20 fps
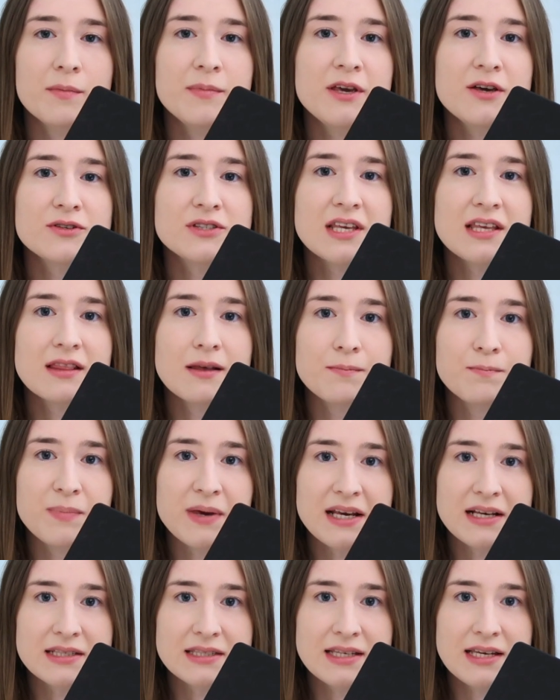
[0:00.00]
be using the
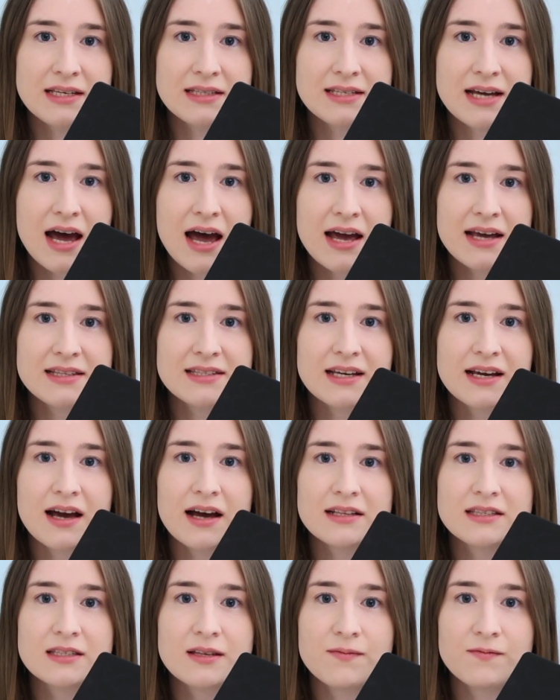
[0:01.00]
bigz die to
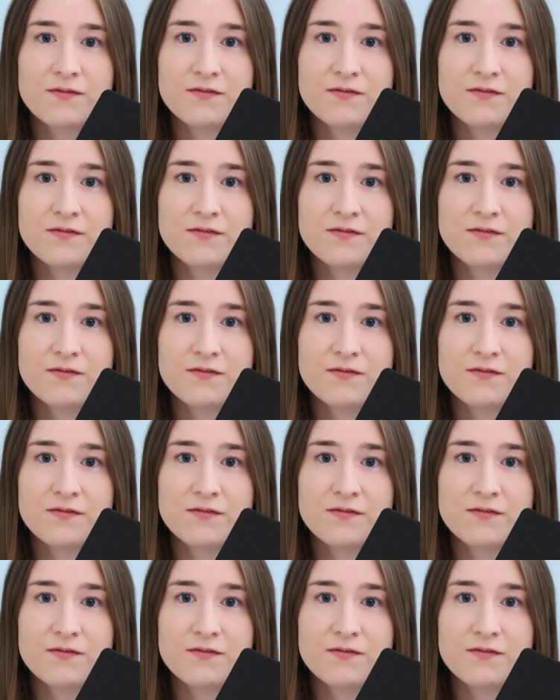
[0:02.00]
cut some